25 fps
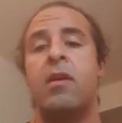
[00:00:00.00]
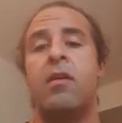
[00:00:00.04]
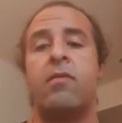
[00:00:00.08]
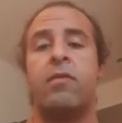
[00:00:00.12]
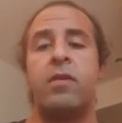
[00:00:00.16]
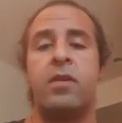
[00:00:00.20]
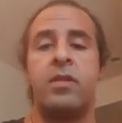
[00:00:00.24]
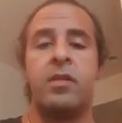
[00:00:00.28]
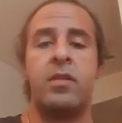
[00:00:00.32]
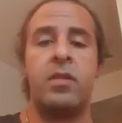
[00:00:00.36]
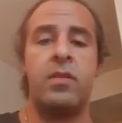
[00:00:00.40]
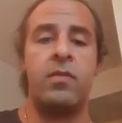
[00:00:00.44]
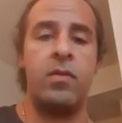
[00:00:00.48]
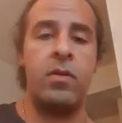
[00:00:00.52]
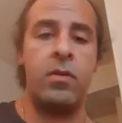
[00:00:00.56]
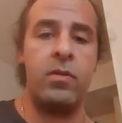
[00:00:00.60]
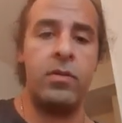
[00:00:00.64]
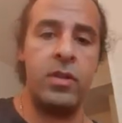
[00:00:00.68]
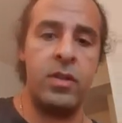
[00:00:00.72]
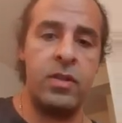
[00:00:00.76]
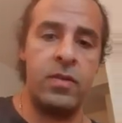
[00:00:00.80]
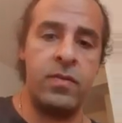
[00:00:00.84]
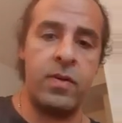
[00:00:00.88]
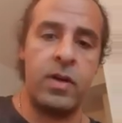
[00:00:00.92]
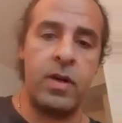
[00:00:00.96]
First of all,
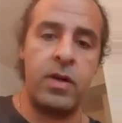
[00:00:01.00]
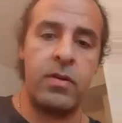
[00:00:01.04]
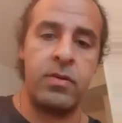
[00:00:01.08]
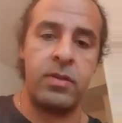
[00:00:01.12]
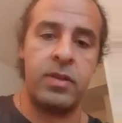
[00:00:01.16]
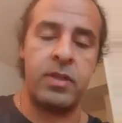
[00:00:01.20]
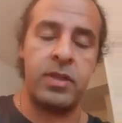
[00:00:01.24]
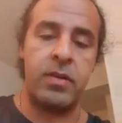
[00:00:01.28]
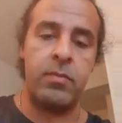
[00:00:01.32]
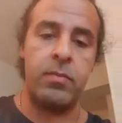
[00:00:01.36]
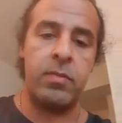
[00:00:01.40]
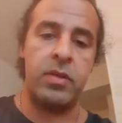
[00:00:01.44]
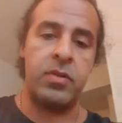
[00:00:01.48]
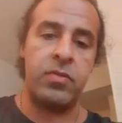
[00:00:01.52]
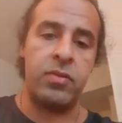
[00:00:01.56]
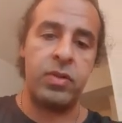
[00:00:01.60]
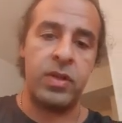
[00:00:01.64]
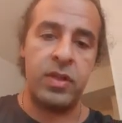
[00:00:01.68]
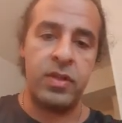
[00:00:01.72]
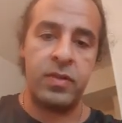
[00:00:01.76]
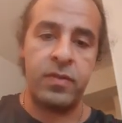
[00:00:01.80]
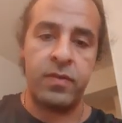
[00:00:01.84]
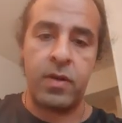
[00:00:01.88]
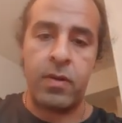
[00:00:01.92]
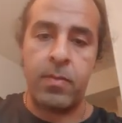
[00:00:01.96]
this virus can be
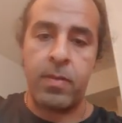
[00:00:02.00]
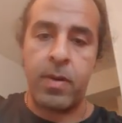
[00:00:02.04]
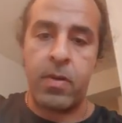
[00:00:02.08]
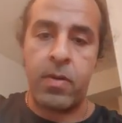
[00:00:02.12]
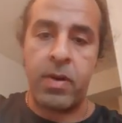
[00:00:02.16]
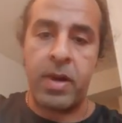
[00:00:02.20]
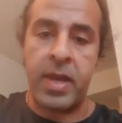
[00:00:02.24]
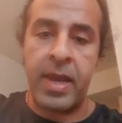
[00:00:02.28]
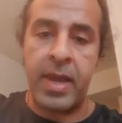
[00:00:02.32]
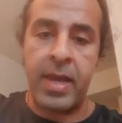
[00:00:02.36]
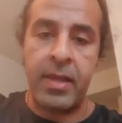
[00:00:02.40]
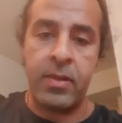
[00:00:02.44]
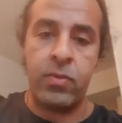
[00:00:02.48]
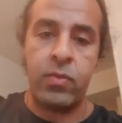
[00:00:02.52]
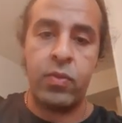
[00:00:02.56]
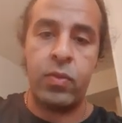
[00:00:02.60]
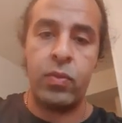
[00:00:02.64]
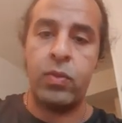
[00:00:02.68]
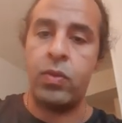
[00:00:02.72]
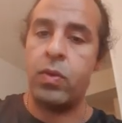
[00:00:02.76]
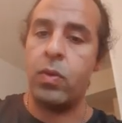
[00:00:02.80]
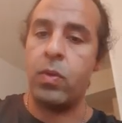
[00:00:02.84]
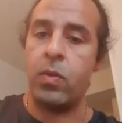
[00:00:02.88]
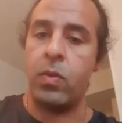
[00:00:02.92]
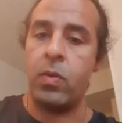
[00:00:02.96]
traced from our head to
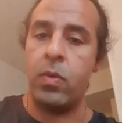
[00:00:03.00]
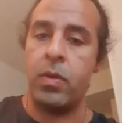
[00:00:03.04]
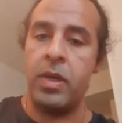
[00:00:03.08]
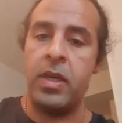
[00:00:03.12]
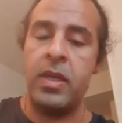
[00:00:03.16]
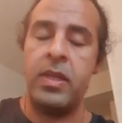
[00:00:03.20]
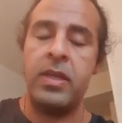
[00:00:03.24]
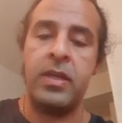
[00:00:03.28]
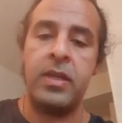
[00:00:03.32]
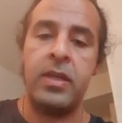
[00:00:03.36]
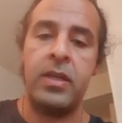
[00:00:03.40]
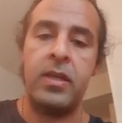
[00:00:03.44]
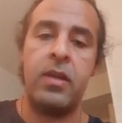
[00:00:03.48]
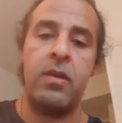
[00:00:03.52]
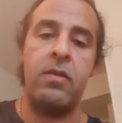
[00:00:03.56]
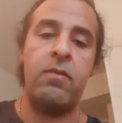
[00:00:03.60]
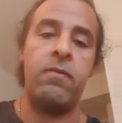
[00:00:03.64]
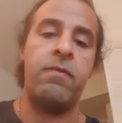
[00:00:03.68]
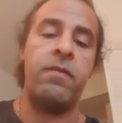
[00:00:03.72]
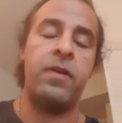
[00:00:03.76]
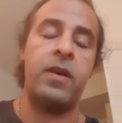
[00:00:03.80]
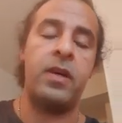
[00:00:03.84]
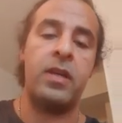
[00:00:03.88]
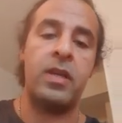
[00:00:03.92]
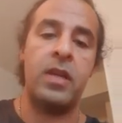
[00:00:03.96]
toe. It can
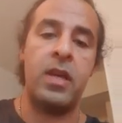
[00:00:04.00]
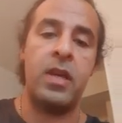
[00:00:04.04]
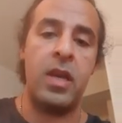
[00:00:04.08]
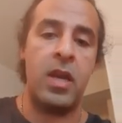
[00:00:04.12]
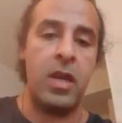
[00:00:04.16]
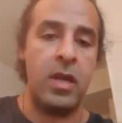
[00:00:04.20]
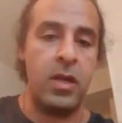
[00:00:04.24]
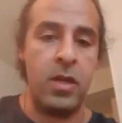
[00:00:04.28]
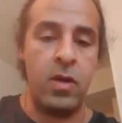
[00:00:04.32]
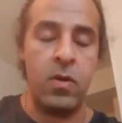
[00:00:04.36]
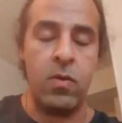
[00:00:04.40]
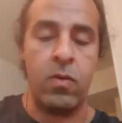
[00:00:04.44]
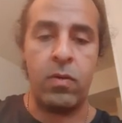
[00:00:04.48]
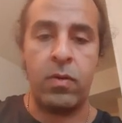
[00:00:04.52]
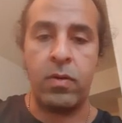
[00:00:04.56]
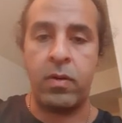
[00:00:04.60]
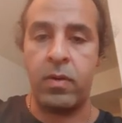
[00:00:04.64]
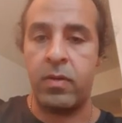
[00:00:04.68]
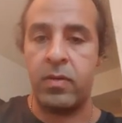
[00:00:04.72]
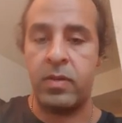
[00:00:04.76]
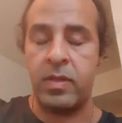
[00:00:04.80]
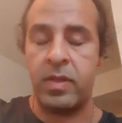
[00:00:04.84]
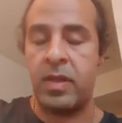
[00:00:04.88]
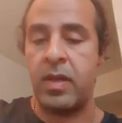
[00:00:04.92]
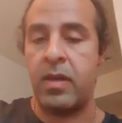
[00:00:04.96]
infect any
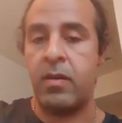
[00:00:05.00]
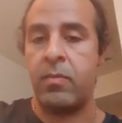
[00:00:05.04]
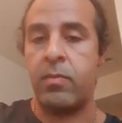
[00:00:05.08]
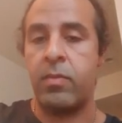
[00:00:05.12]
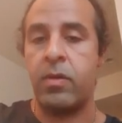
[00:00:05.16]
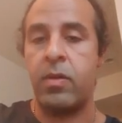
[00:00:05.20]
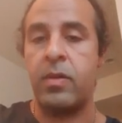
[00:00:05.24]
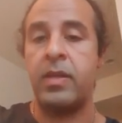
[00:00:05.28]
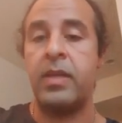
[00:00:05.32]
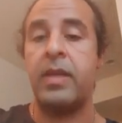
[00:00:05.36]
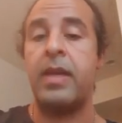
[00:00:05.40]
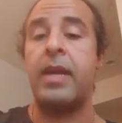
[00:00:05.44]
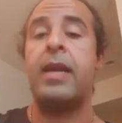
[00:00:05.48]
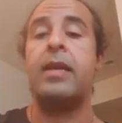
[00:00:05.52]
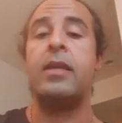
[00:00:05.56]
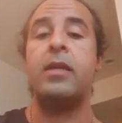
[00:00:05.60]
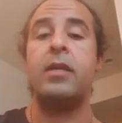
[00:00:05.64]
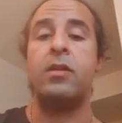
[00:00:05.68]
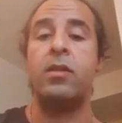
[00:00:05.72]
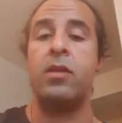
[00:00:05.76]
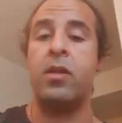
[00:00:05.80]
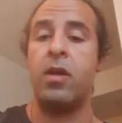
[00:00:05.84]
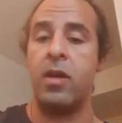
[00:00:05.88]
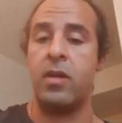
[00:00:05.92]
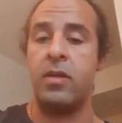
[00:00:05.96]
organs in our body, and
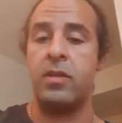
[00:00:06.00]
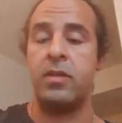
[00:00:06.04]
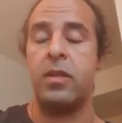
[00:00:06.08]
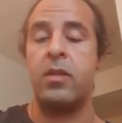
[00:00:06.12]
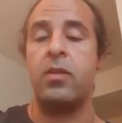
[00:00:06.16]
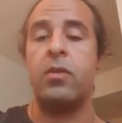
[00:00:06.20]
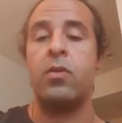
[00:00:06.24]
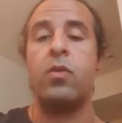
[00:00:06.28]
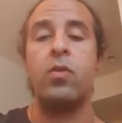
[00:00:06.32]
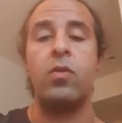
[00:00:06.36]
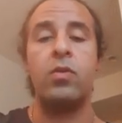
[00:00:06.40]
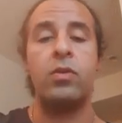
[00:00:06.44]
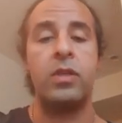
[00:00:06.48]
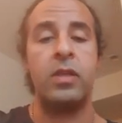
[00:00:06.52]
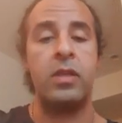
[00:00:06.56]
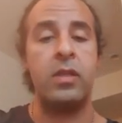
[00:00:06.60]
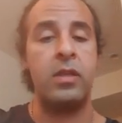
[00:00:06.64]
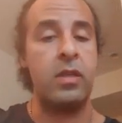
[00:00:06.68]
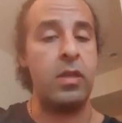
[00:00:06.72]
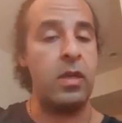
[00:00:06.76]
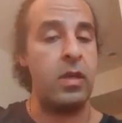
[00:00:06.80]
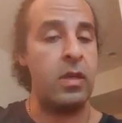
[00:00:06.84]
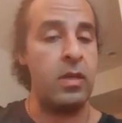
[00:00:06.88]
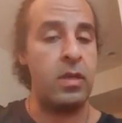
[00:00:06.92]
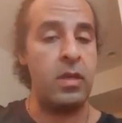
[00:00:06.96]
it does. It goes,
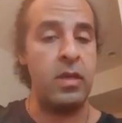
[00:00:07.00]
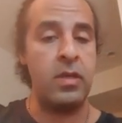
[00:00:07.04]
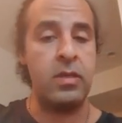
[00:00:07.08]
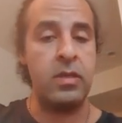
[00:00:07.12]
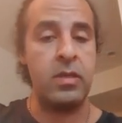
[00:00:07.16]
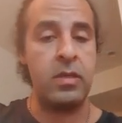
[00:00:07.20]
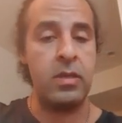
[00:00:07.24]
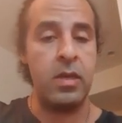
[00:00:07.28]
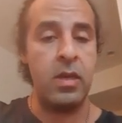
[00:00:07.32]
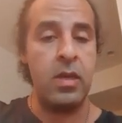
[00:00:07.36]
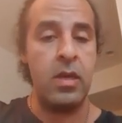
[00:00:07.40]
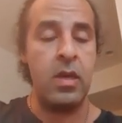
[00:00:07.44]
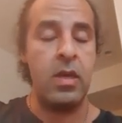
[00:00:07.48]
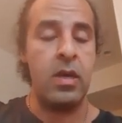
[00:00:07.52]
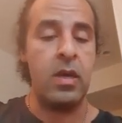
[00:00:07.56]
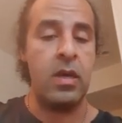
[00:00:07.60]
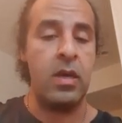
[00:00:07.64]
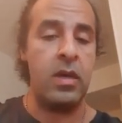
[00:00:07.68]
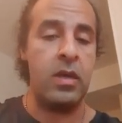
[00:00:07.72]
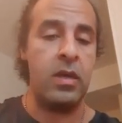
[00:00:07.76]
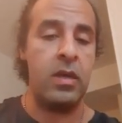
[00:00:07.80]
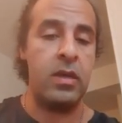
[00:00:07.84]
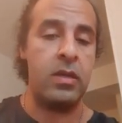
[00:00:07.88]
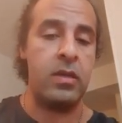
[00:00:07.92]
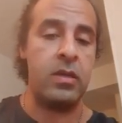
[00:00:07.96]
it
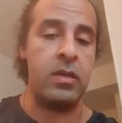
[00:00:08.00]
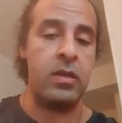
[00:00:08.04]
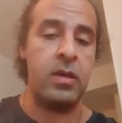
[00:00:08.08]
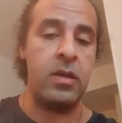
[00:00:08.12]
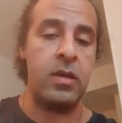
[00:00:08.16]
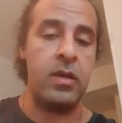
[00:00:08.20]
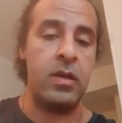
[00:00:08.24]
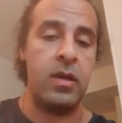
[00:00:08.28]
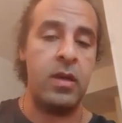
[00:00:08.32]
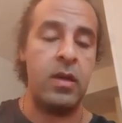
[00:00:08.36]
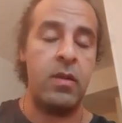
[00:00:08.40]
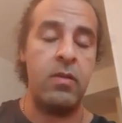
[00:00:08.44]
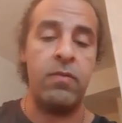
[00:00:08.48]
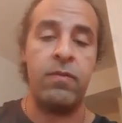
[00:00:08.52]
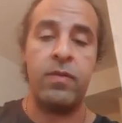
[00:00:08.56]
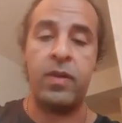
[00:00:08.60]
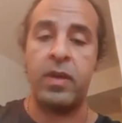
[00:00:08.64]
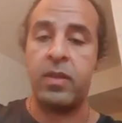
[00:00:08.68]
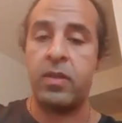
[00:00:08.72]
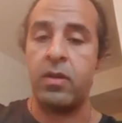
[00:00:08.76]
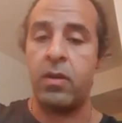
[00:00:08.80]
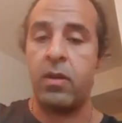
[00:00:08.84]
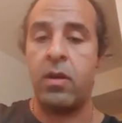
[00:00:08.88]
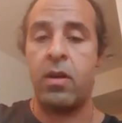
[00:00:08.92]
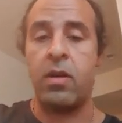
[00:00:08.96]

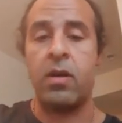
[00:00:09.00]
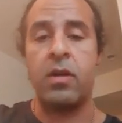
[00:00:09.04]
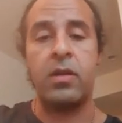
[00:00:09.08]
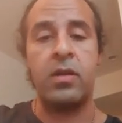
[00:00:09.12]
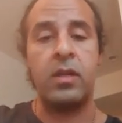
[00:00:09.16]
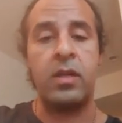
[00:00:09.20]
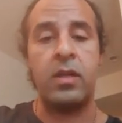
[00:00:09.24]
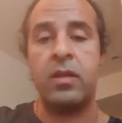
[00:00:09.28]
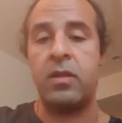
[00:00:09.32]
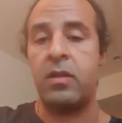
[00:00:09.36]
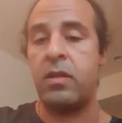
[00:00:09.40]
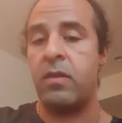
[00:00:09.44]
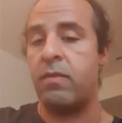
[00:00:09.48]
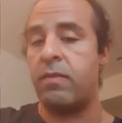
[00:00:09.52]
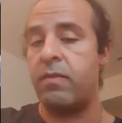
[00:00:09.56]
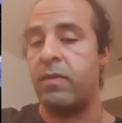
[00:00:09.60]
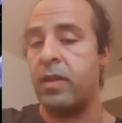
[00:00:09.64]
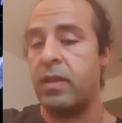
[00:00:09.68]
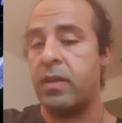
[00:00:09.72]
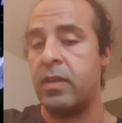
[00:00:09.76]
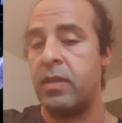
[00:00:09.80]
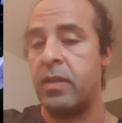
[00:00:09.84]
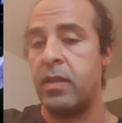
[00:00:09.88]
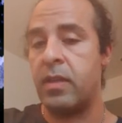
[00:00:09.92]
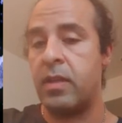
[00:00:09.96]
infect the heart, it
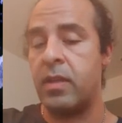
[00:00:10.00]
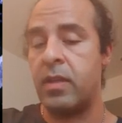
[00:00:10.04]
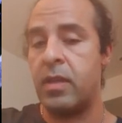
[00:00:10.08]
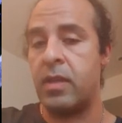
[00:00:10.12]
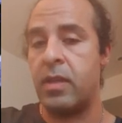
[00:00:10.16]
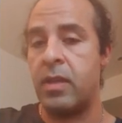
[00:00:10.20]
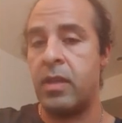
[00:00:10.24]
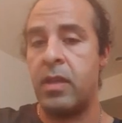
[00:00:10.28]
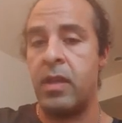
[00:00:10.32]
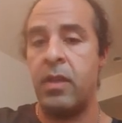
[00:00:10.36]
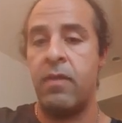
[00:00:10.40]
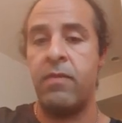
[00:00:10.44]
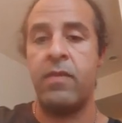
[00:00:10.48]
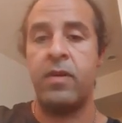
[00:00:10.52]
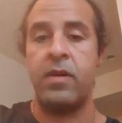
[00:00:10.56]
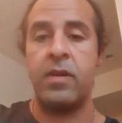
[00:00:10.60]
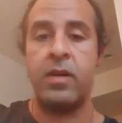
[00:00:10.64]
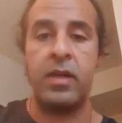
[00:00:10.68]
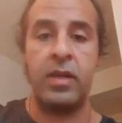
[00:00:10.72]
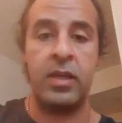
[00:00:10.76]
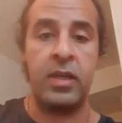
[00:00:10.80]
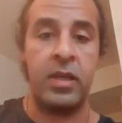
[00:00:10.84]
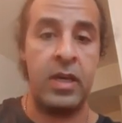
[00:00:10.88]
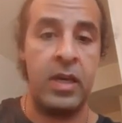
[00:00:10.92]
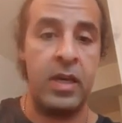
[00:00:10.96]
infect the
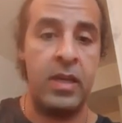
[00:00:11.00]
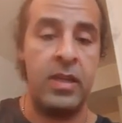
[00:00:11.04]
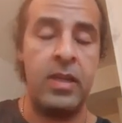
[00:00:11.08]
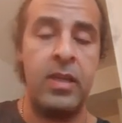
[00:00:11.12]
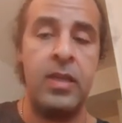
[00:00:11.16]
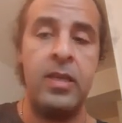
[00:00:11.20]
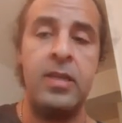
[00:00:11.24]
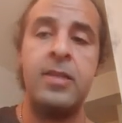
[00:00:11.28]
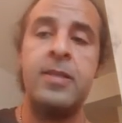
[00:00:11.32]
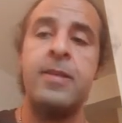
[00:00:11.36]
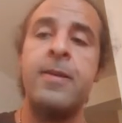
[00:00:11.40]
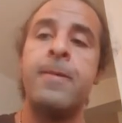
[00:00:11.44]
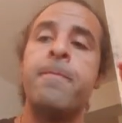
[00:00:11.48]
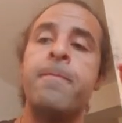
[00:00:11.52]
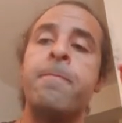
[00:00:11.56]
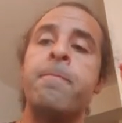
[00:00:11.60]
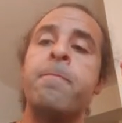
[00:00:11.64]
liver, kidneys.